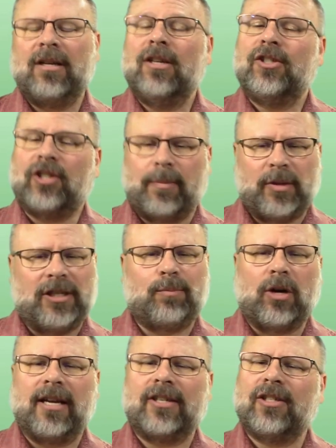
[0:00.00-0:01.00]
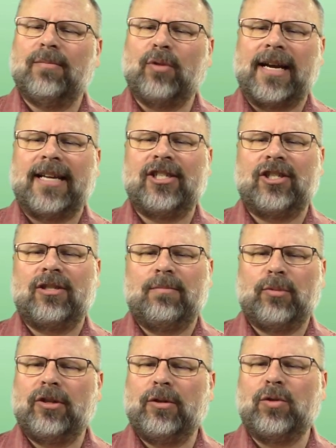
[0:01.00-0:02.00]
Some of these products and brands
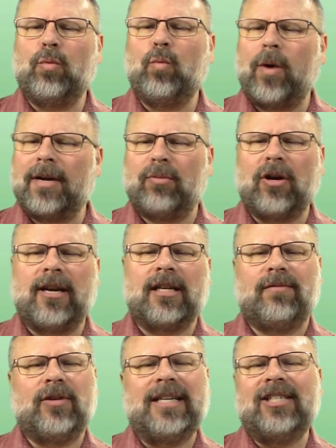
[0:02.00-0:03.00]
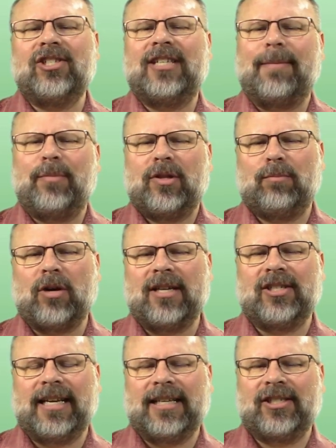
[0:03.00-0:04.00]
produce one product for each step of the
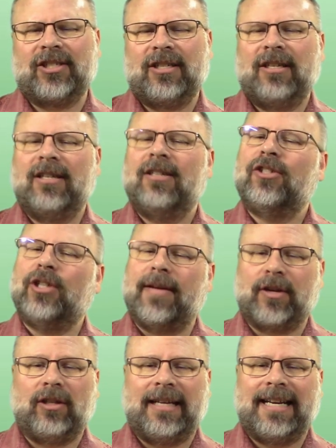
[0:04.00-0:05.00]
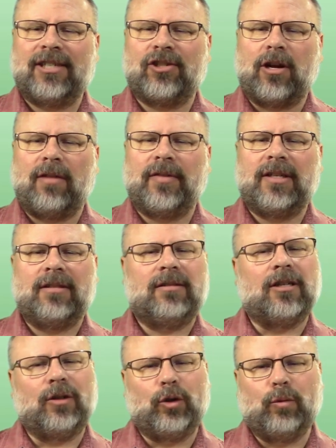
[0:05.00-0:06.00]
process. So you have a cleaning solvent,
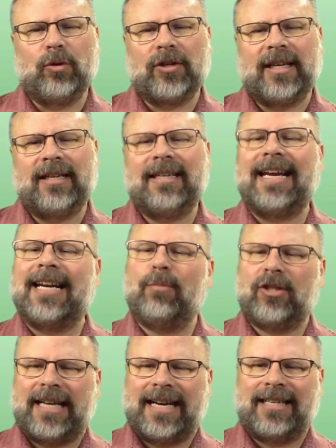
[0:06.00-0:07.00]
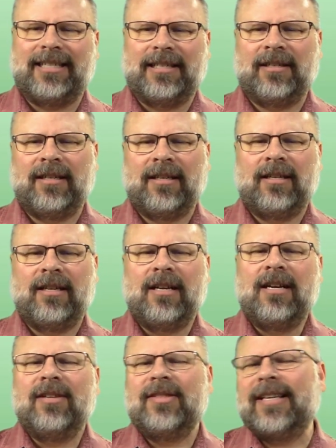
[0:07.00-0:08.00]
a lubricant, and a protectant.
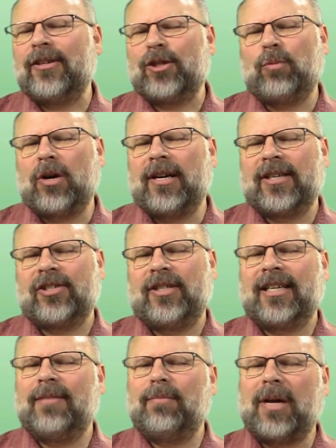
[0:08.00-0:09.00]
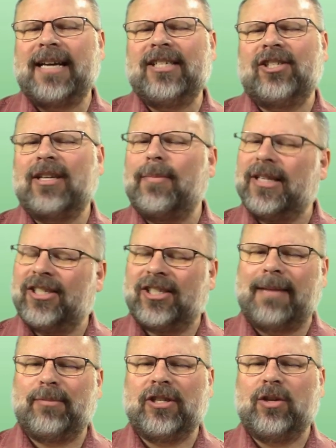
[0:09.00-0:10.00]
Then there's products that combine some of these
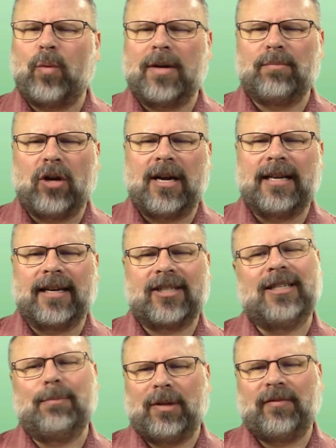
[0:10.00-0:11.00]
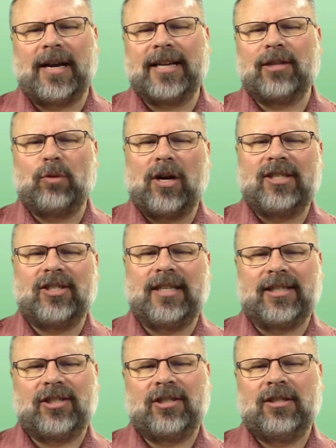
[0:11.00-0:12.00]
steps into one product, simplifying the
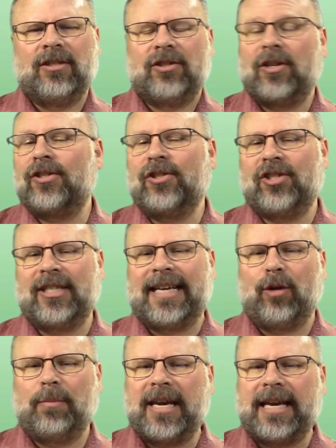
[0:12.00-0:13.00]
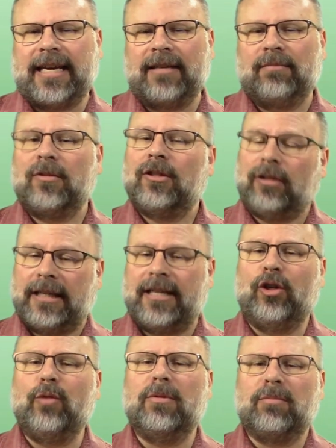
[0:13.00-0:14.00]
process, such as CLP, Clean,
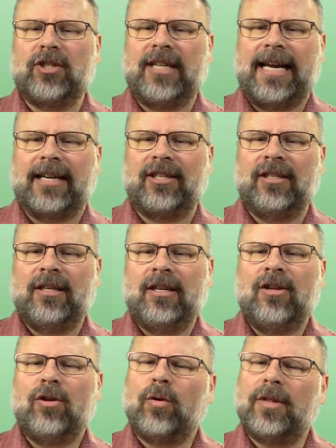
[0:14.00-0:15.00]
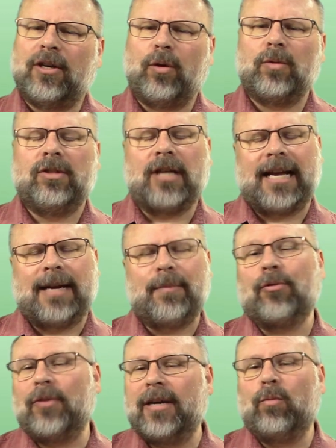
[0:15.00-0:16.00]
Lube, and Protect, or the old-time
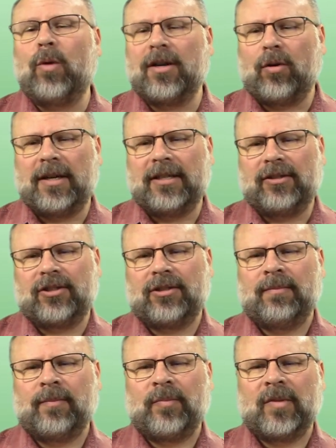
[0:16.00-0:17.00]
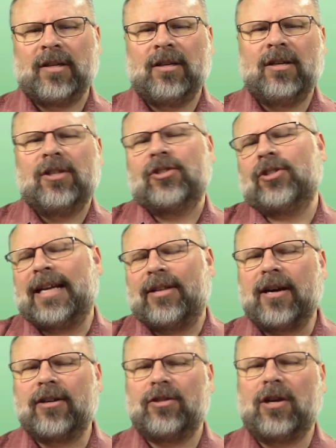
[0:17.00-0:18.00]
3-in-1 oils. So now the
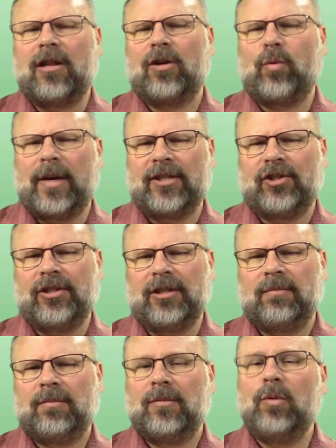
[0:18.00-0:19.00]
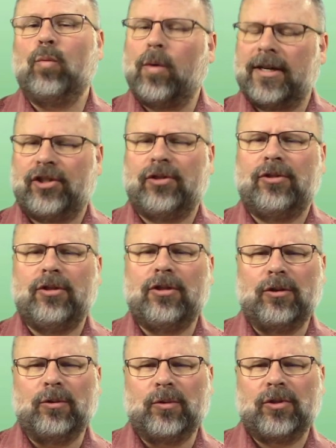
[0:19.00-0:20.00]
$100 question, what should you
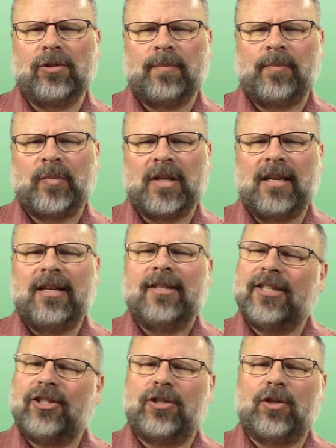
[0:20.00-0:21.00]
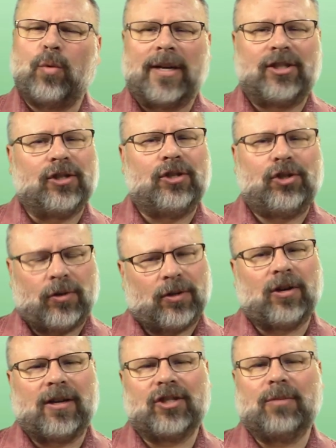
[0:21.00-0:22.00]
use? This is a question sure to
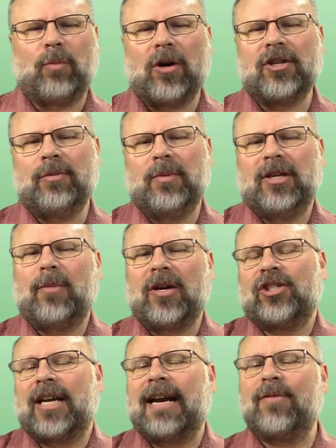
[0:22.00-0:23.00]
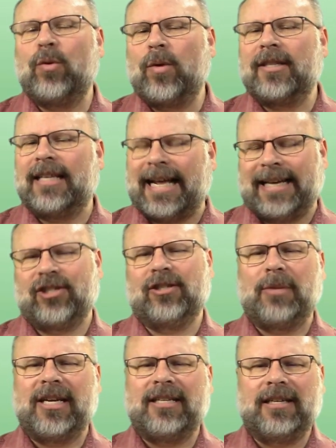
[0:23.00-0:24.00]
cause some argument amongst everyone that has an
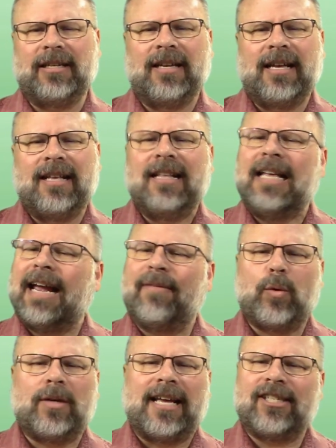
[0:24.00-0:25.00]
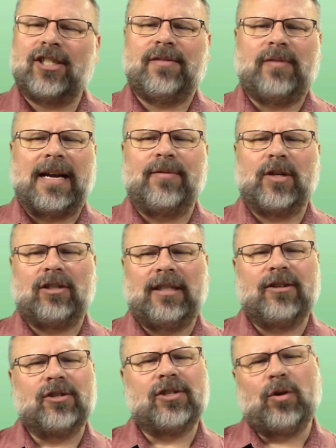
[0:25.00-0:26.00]
opinion. Everyone has their favorite
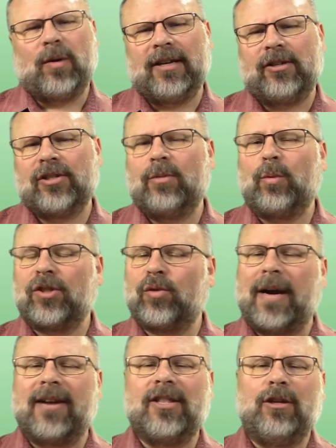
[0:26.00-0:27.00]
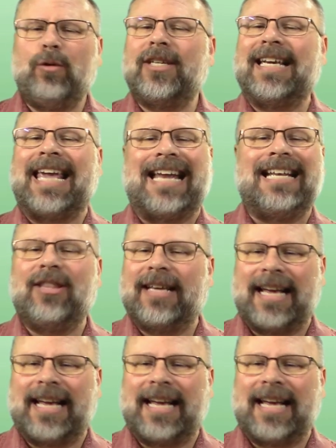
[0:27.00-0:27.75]
cleaners and oils and will swear that using anything